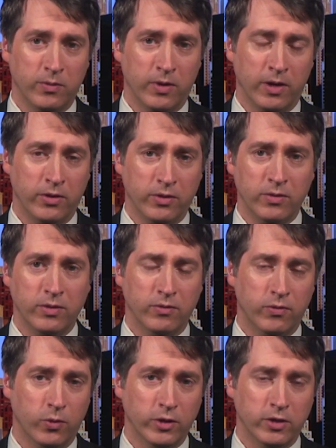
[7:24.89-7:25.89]
the Union
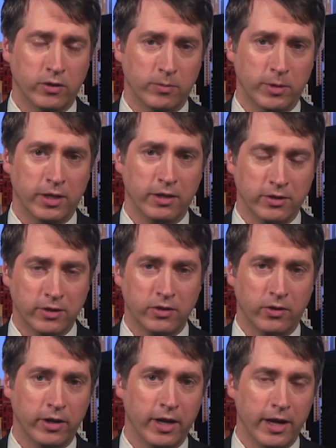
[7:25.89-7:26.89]
forces would be kind of
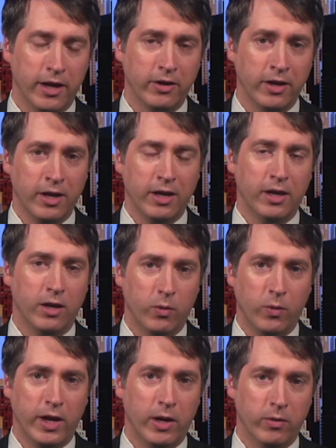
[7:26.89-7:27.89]
strung out in a
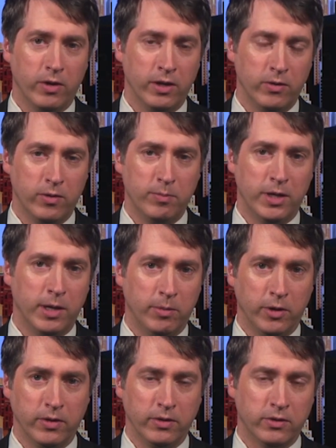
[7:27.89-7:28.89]
way where he would be
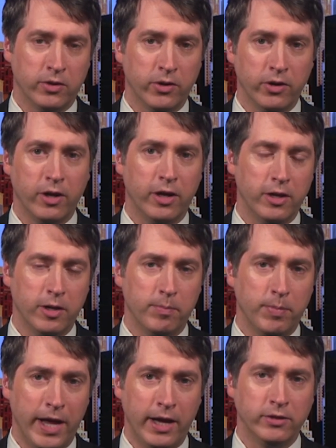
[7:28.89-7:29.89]
able to turn on them,
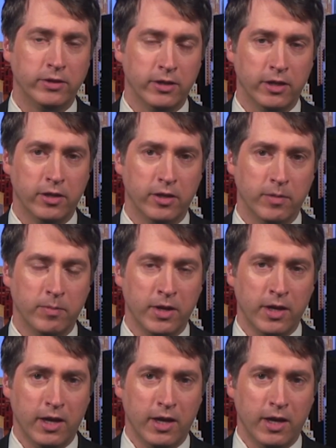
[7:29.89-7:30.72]
pounce on them,